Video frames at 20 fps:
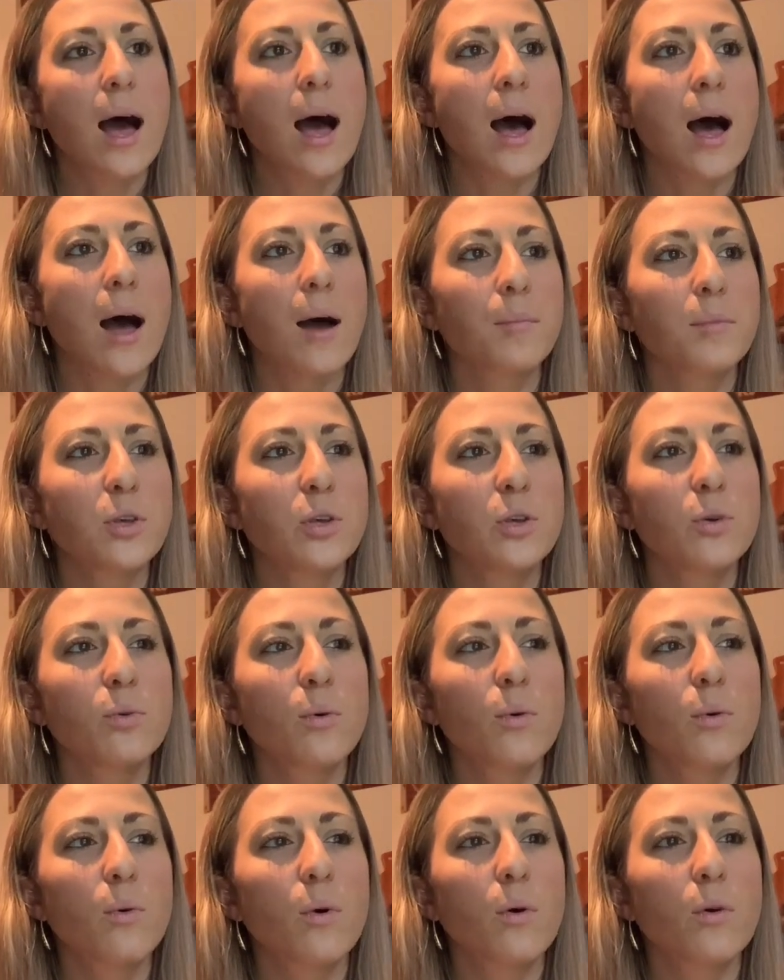
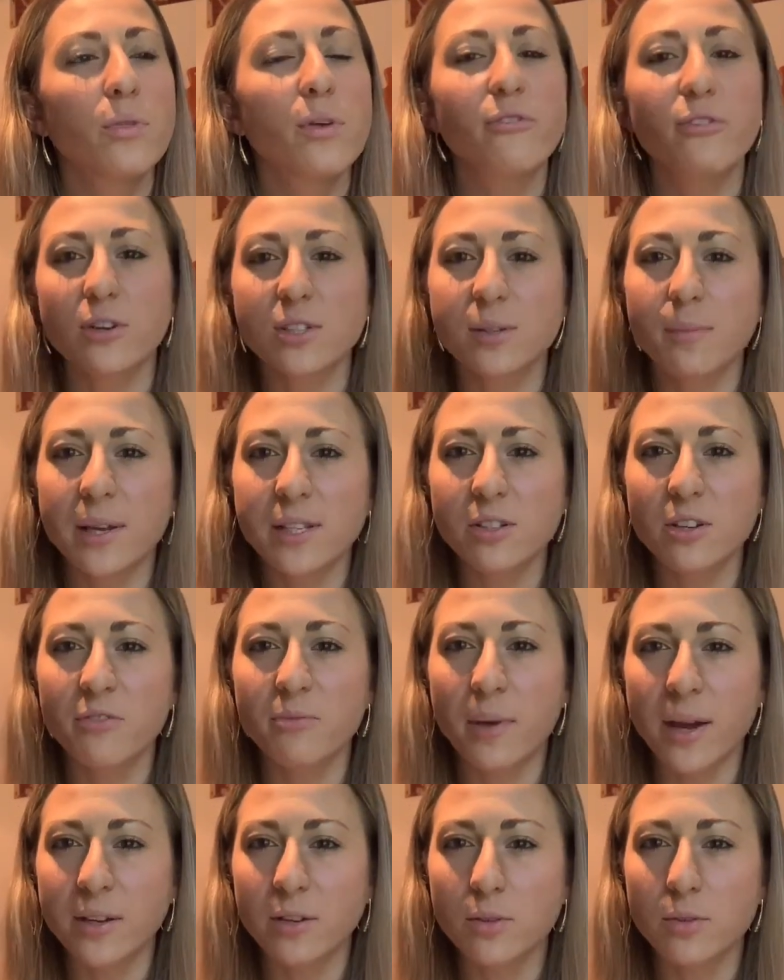The first semester of
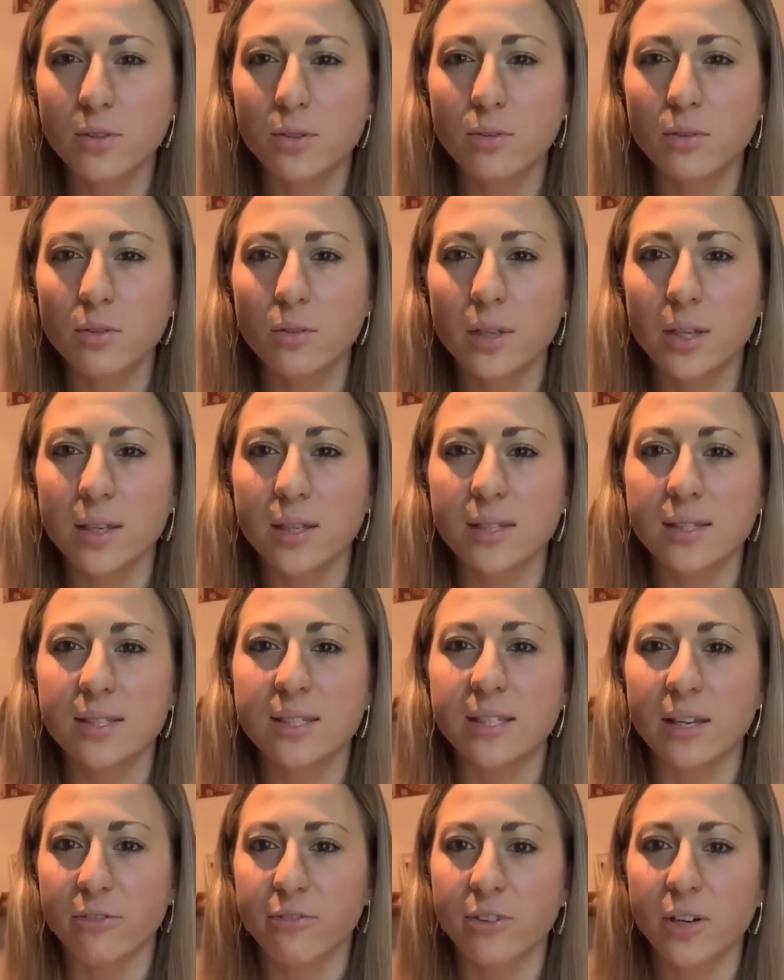medical school is
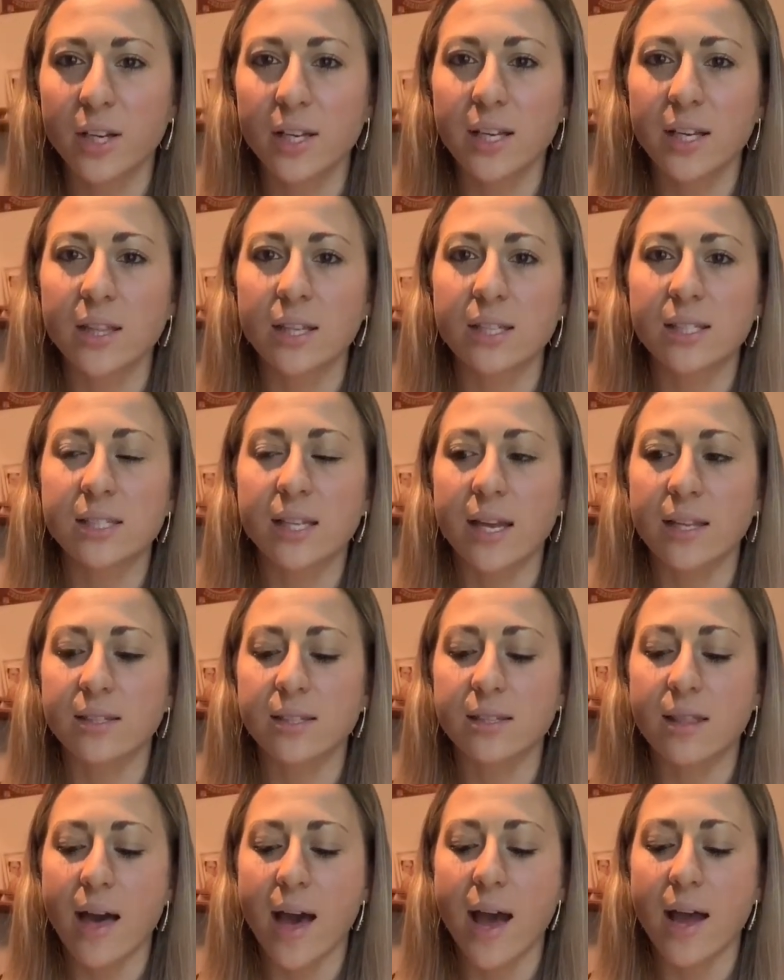different in the
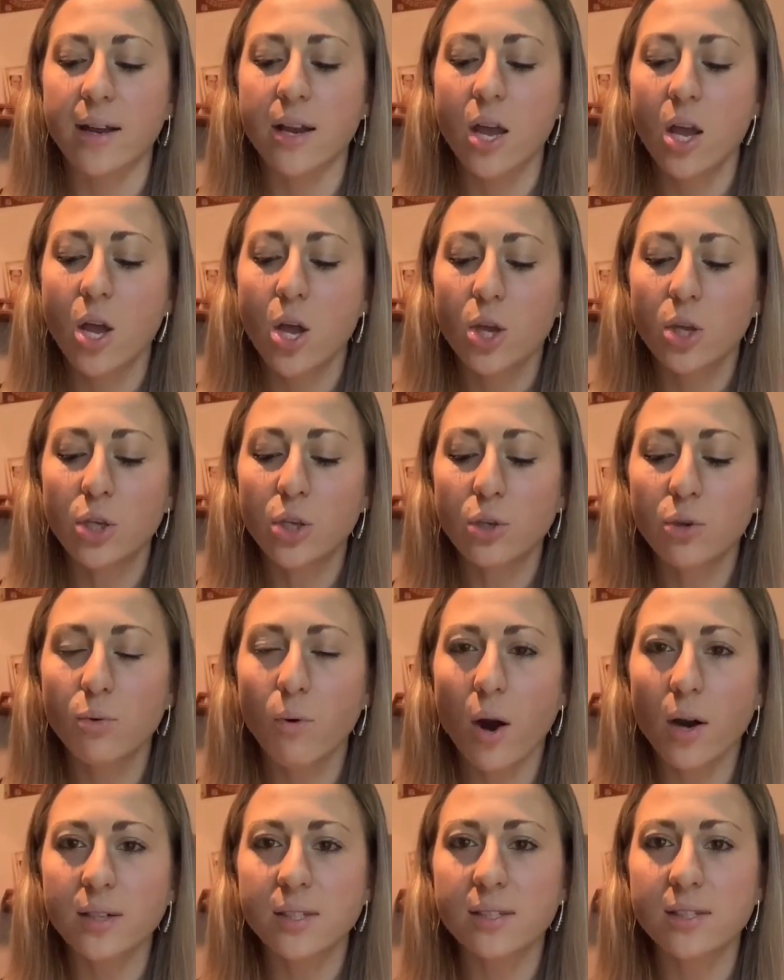sense that you
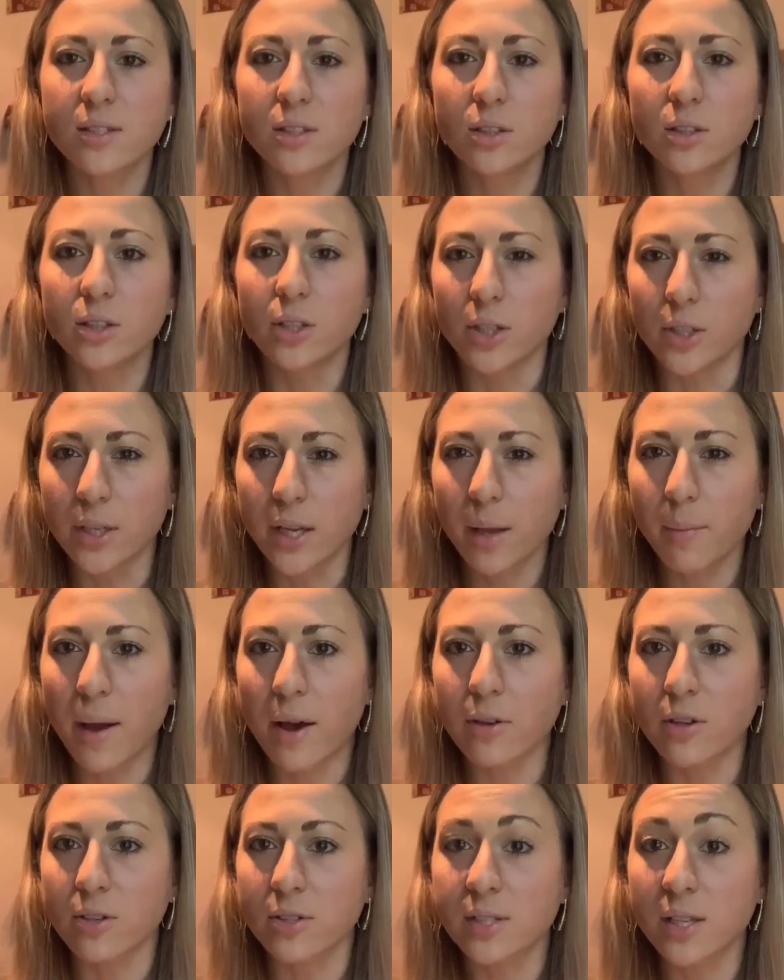are still learning
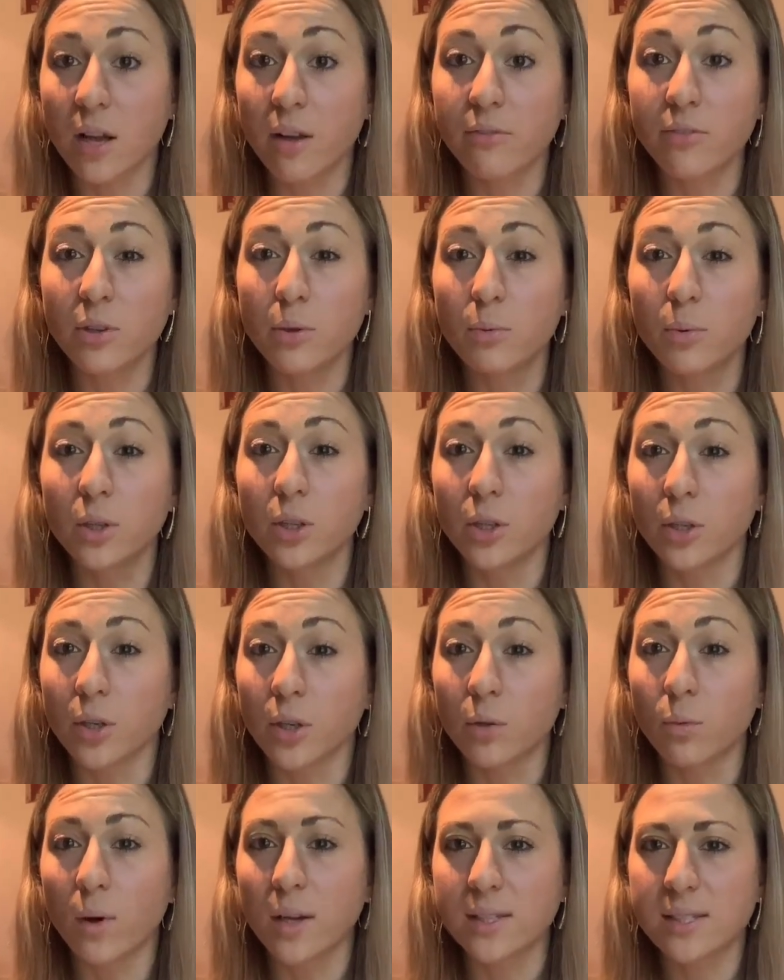about yourself. You will
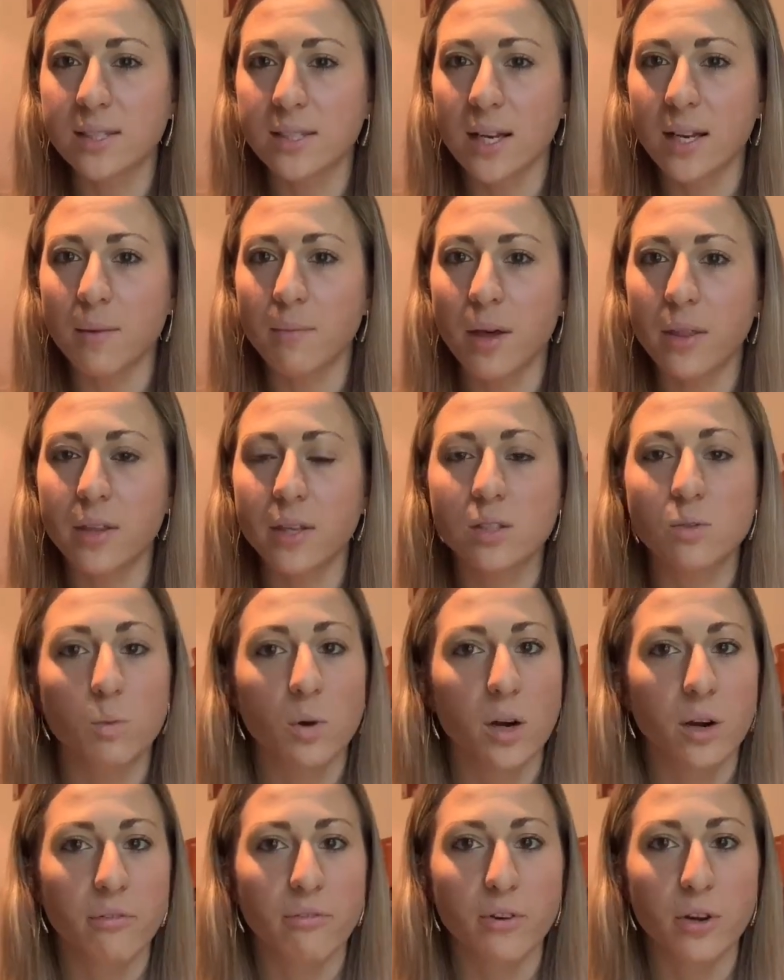learn what study methods
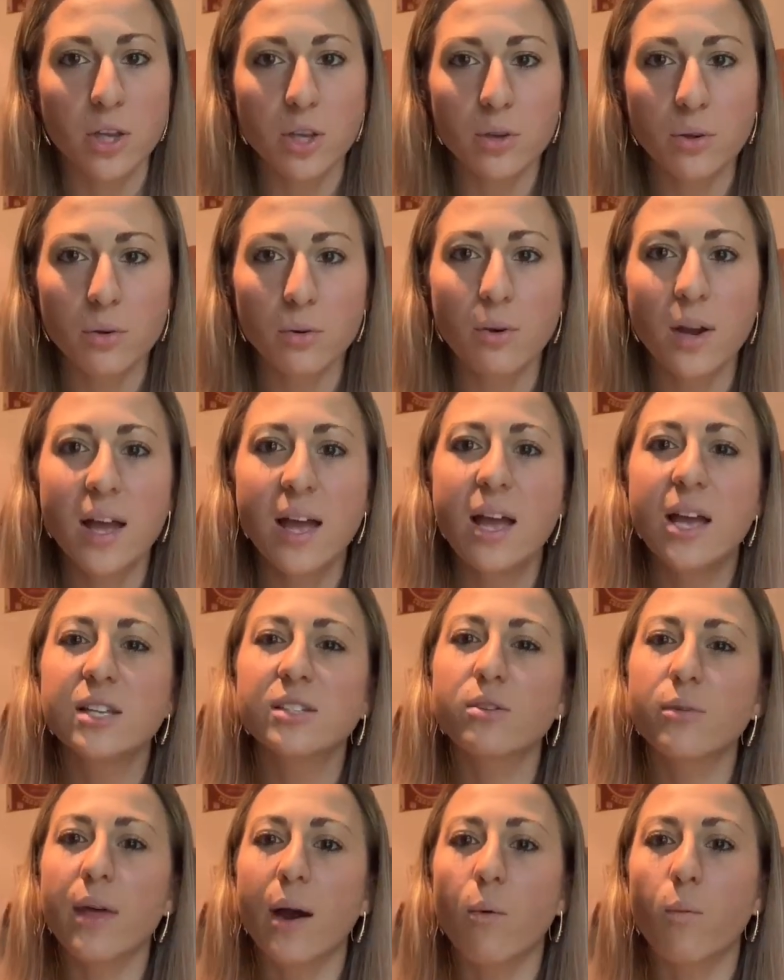work for you,
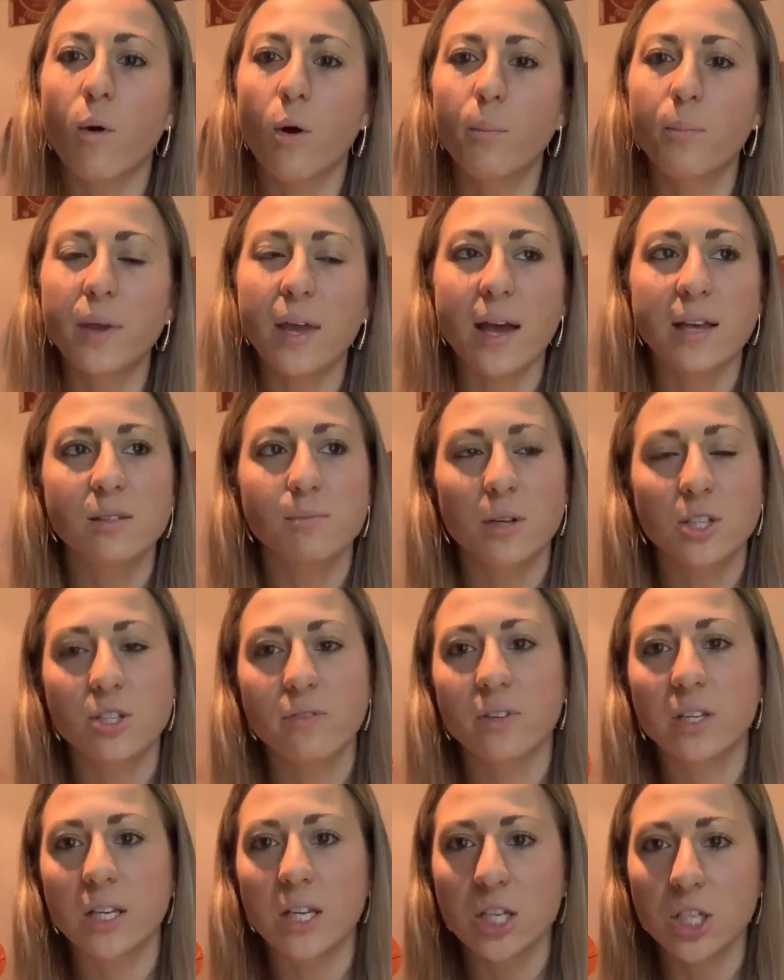so that won't be as much
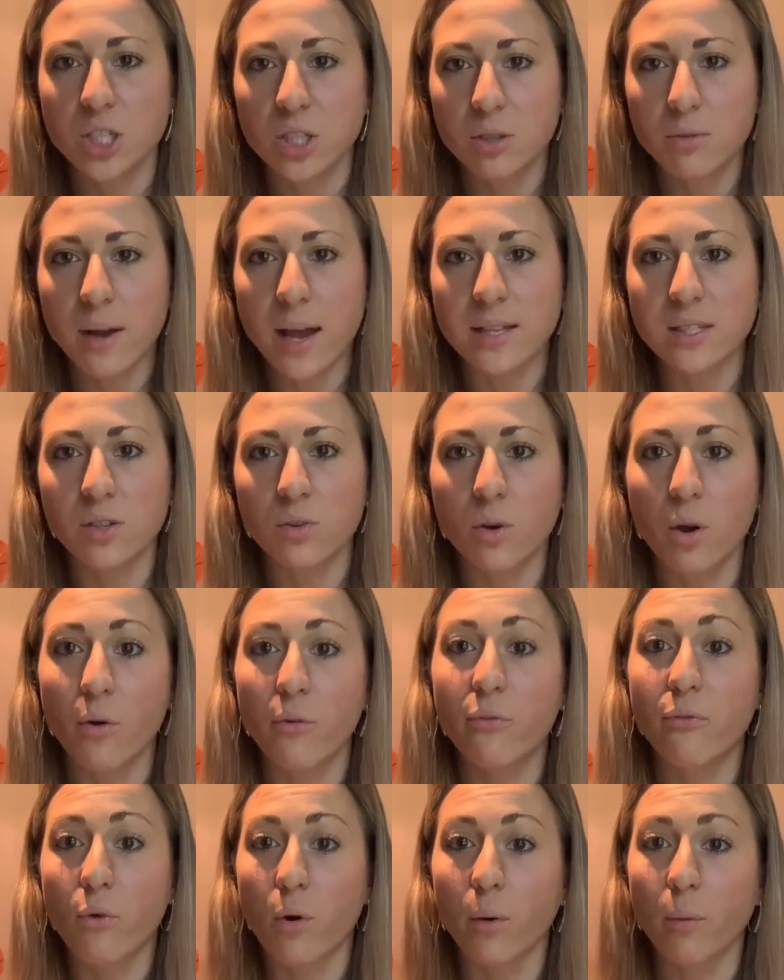of an issue as you go
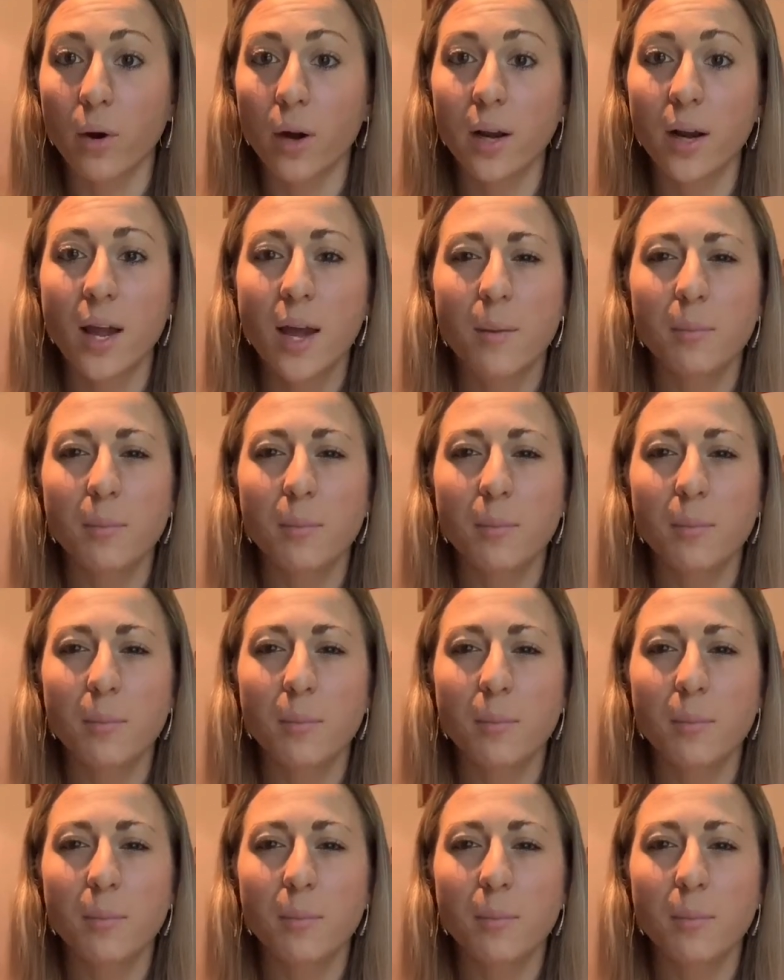forward.